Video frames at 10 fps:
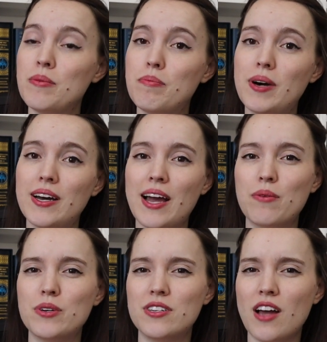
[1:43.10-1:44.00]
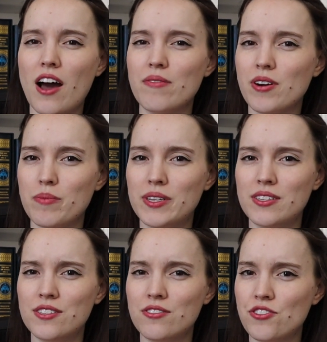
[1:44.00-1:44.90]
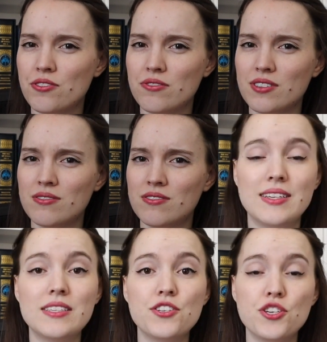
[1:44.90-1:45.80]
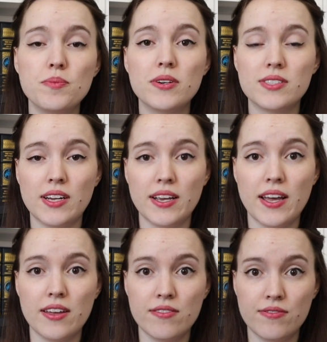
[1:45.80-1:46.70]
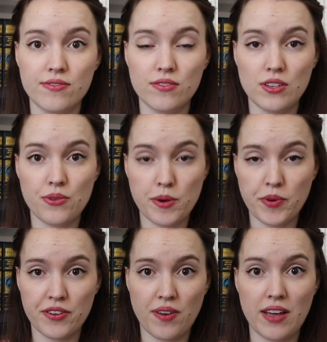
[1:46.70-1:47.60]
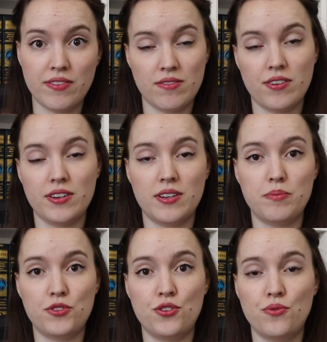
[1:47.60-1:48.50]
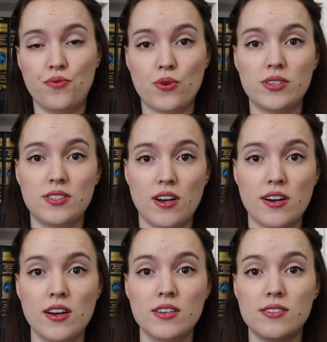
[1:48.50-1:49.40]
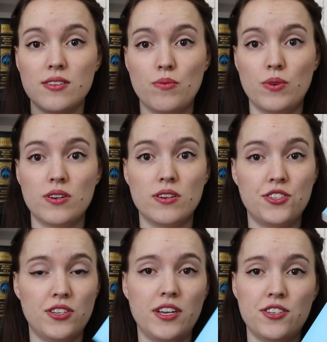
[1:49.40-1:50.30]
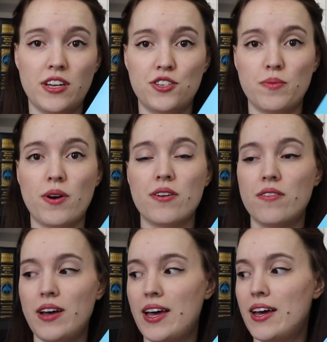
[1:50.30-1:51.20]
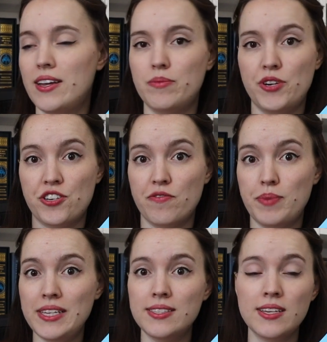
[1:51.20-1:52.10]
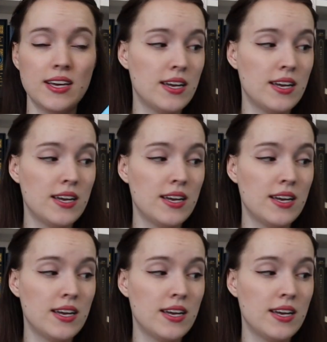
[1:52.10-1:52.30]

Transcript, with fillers: but I would not recommend this to children. And then the two books that I gave 3.5 and rounded up to 4 stars were Today, Tonight, Tomorrow and Breach of Peace.